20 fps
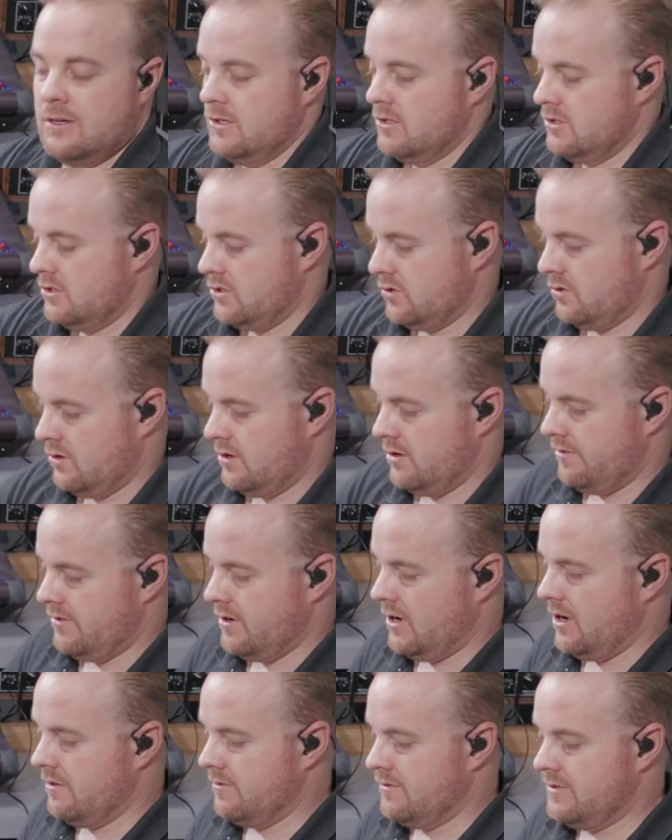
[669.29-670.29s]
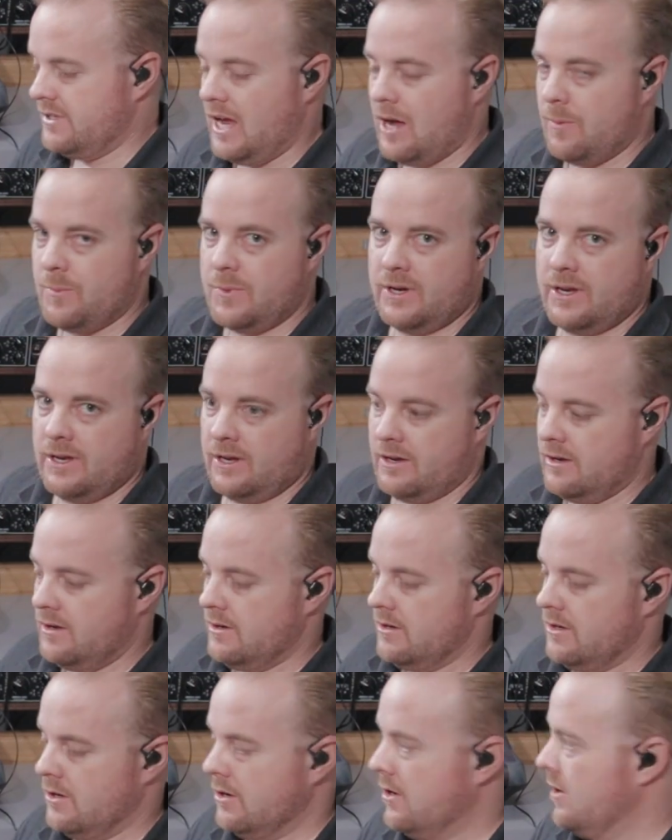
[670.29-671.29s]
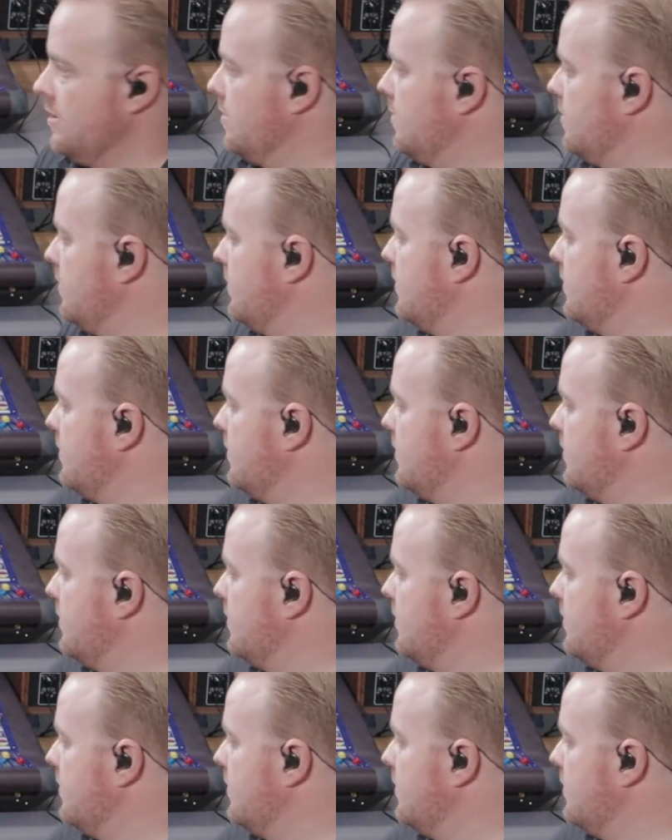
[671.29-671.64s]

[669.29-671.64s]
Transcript: sort of dampening. You know.